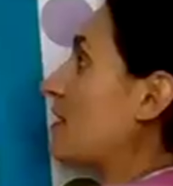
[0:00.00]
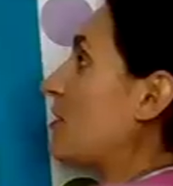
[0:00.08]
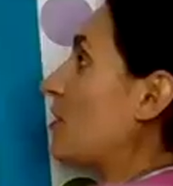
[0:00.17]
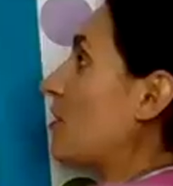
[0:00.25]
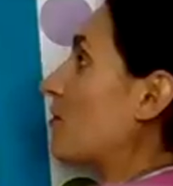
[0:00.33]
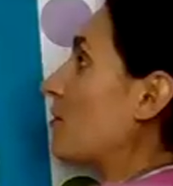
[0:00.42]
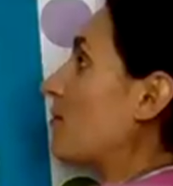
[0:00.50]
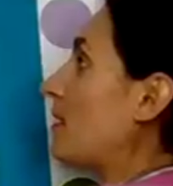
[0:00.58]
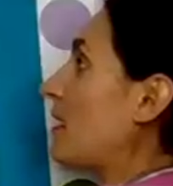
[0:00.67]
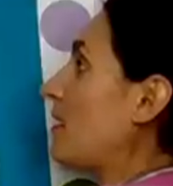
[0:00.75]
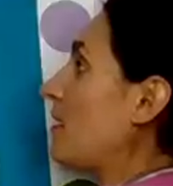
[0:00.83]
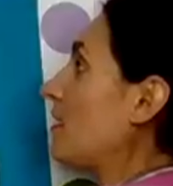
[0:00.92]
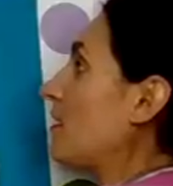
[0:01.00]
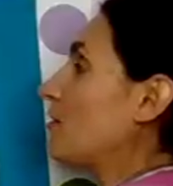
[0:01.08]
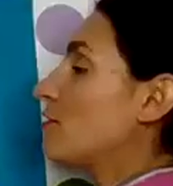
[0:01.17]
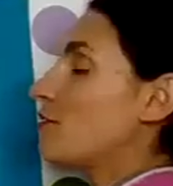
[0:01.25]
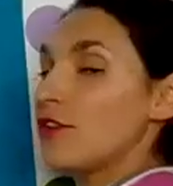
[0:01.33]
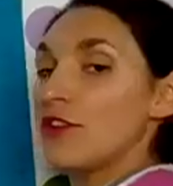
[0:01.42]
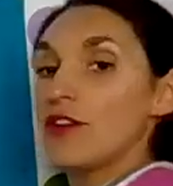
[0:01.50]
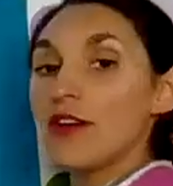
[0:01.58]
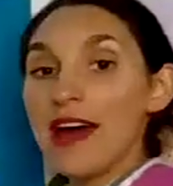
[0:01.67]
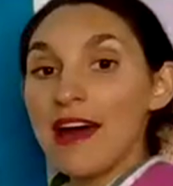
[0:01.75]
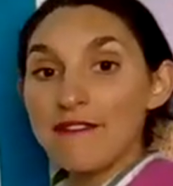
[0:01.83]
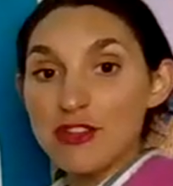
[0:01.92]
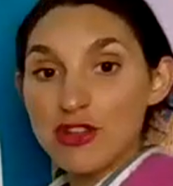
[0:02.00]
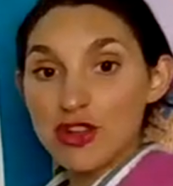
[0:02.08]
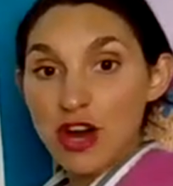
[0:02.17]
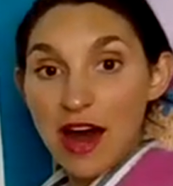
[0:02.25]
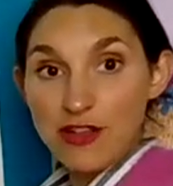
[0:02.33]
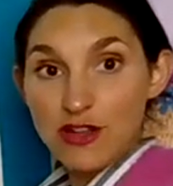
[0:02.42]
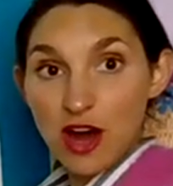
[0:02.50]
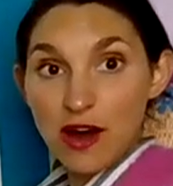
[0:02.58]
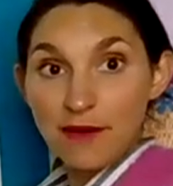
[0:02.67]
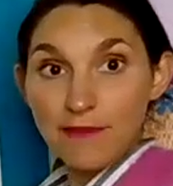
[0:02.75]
me know, Ruby. Do you have a charger?